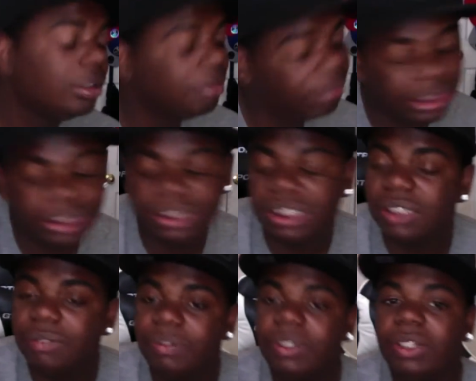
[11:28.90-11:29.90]
But this is the end
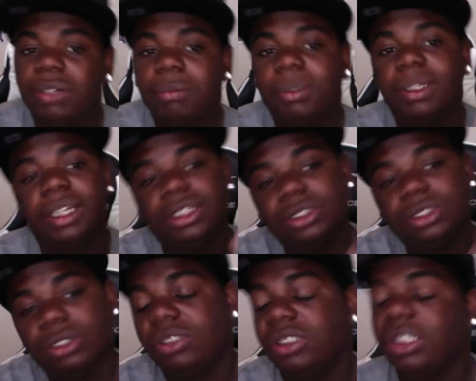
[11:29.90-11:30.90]
of the video. I'm gonna catch
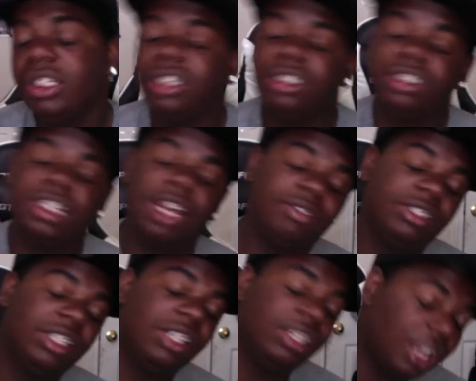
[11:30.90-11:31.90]
y'all. It's the Young Savage,
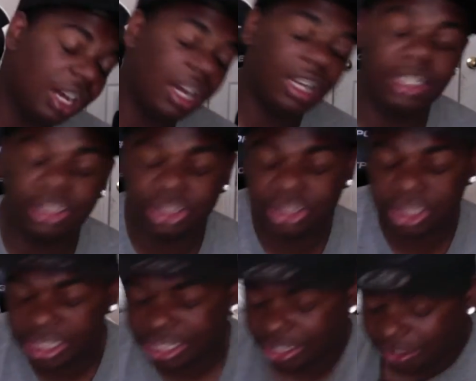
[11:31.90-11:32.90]
the Don, the
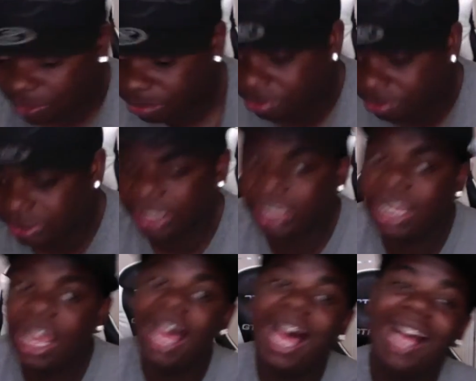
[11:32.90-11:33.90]
Shiggy. You know what I'm saying?
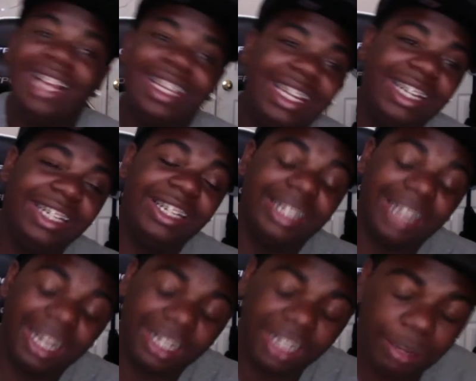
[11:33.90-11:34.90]
I get it done.
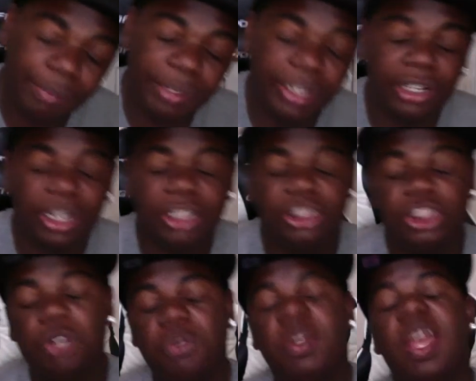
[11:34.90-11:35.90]
I come here and I
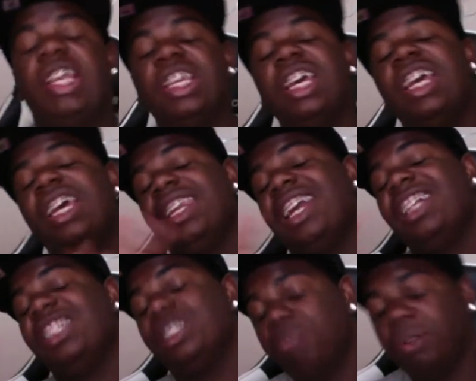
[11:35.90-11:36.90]
showcase and I
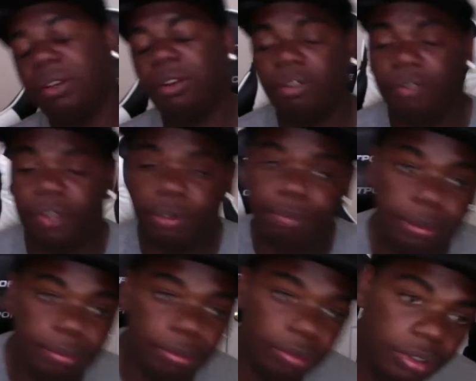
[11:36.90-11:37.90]
just put on for the
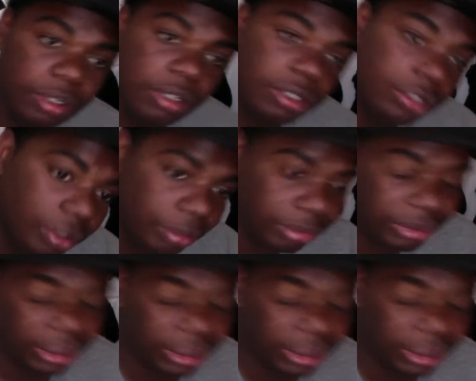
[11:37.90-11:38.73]
people. You know what I'm saying?